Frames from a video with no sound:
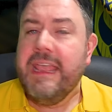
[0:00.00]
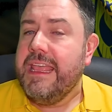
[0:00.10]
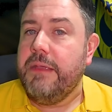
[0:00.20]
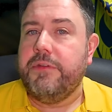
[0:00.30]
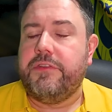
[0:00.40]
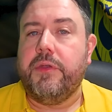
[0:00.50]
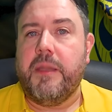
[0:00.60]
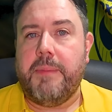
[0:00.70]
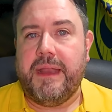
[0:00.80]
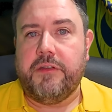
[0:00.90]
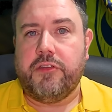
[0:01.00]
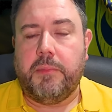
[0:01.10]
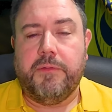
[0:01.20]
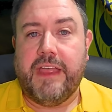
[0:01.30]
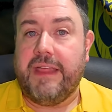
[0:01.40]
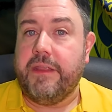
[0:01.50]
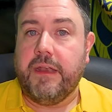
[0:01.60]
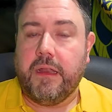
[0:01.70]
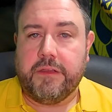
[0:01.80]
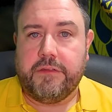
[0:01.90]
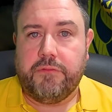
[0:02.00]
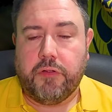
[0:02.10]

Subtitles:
He was doing a better job of that than the likes of